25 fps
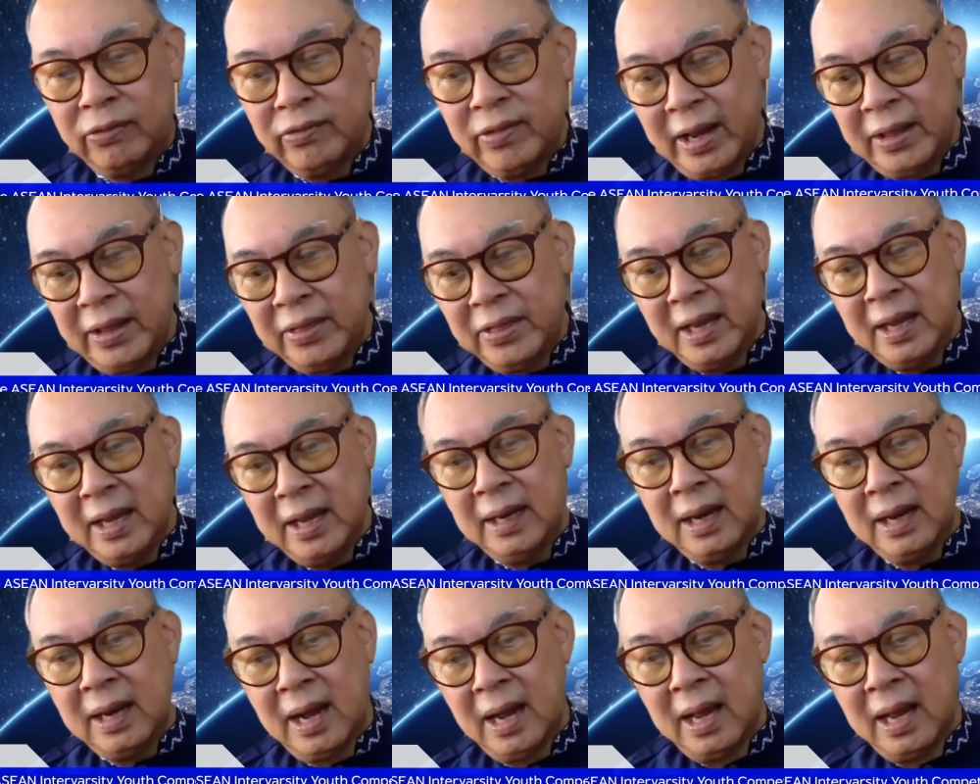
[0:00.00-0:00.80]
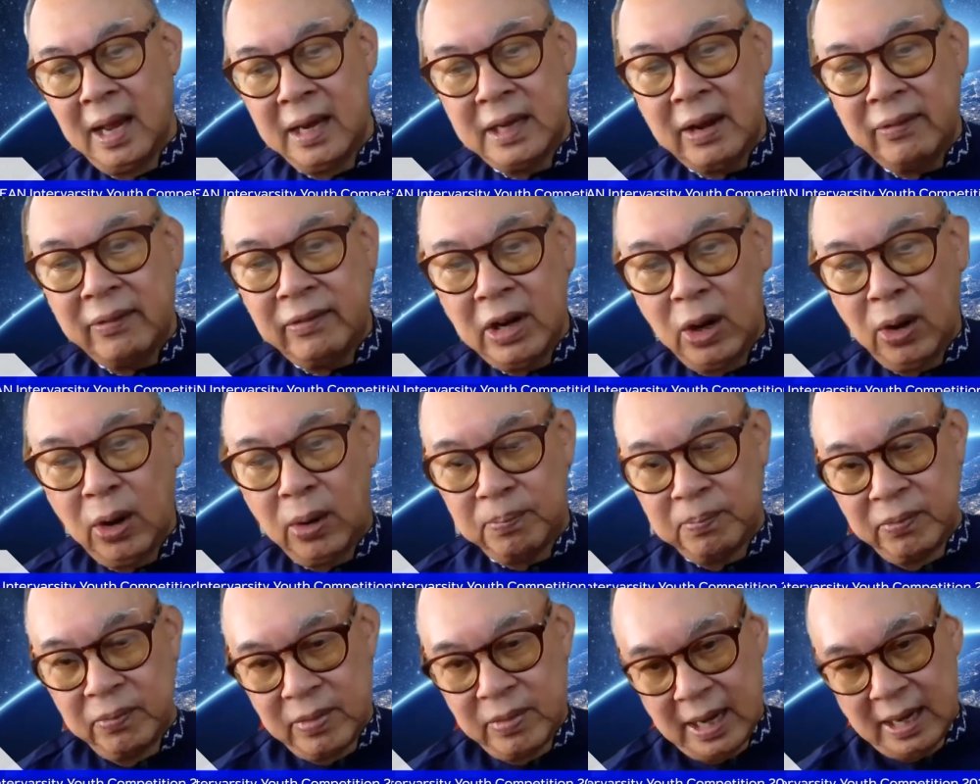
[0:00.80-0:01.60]
of, I think,
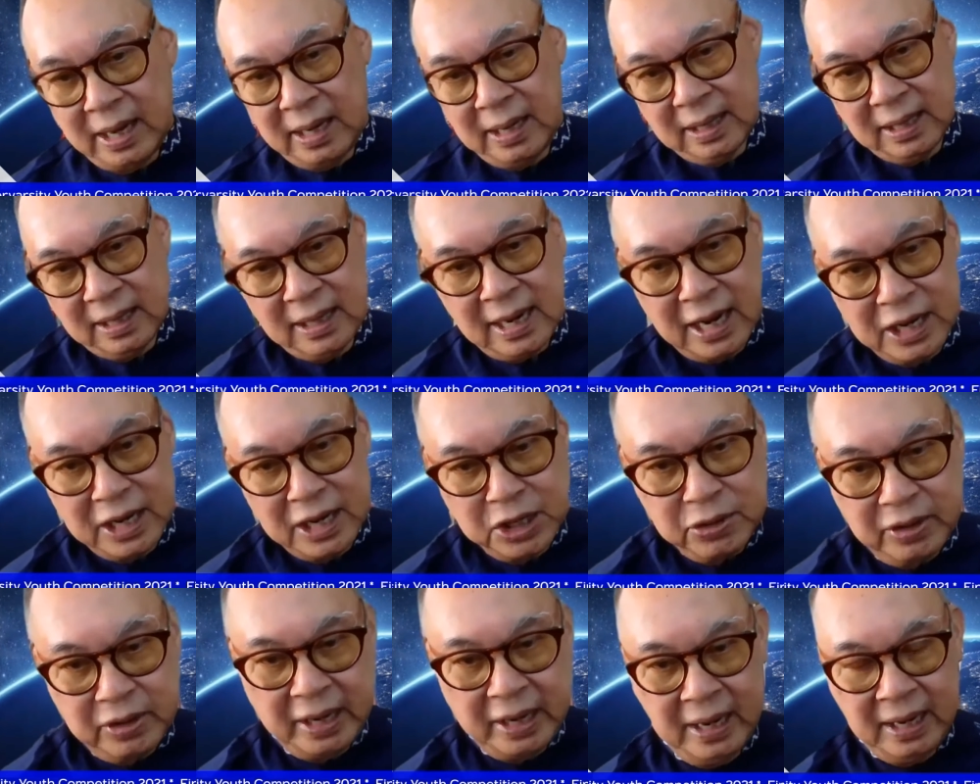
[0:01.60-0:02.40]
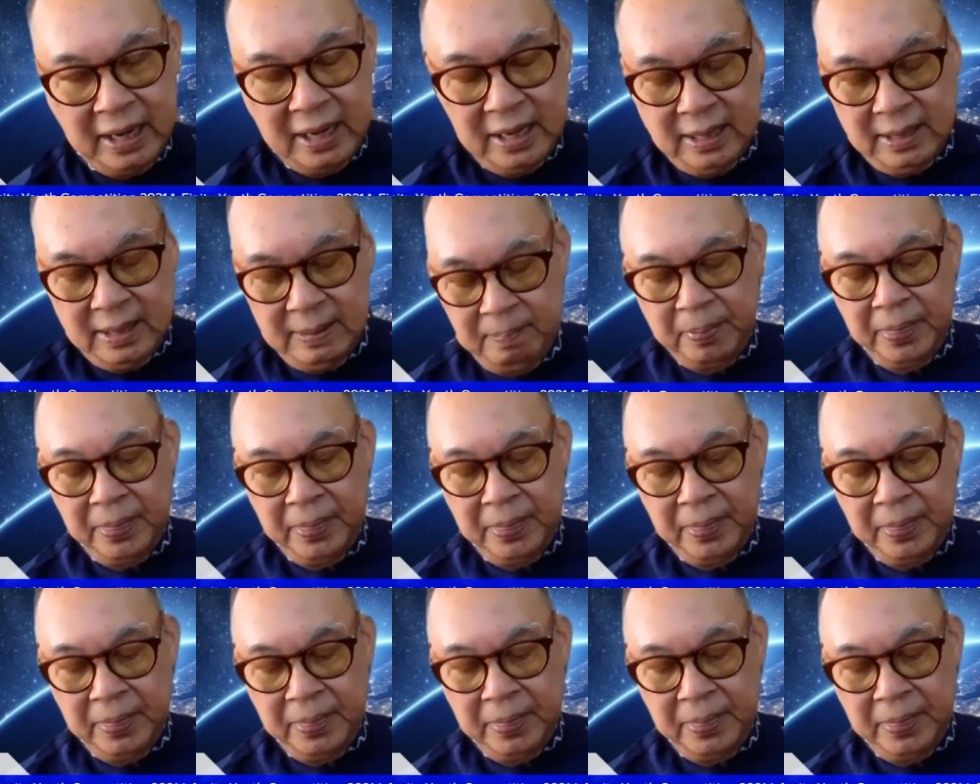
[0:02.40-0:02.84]
developed country.